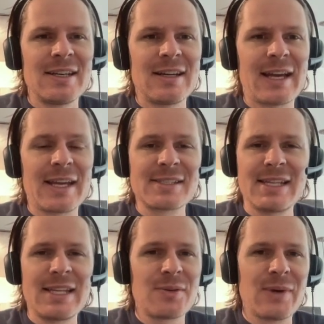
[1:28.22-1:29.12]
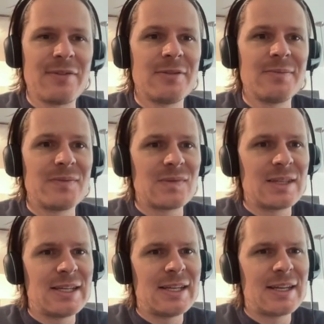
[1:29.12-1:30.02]
I guess I didn't waive him.
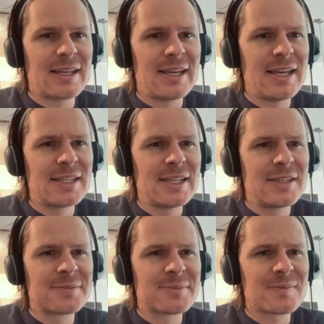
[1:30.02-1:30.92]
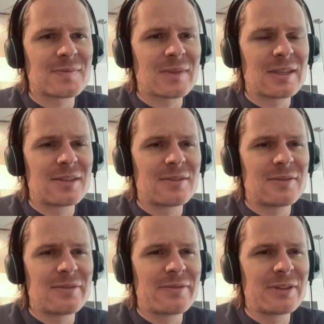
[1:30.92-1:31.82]
Okay, and then
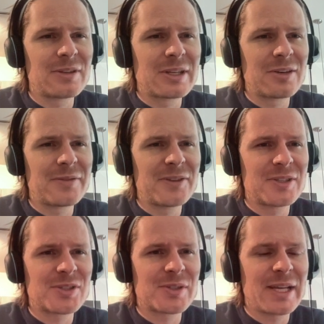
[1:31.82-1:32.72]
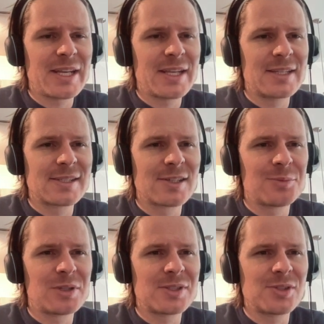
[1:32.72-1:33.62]
Philadelphia traded
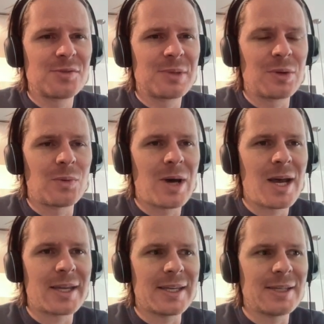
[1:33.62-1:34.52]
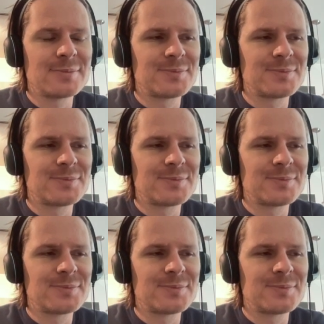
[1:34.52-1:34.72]
someone to Milwaukee.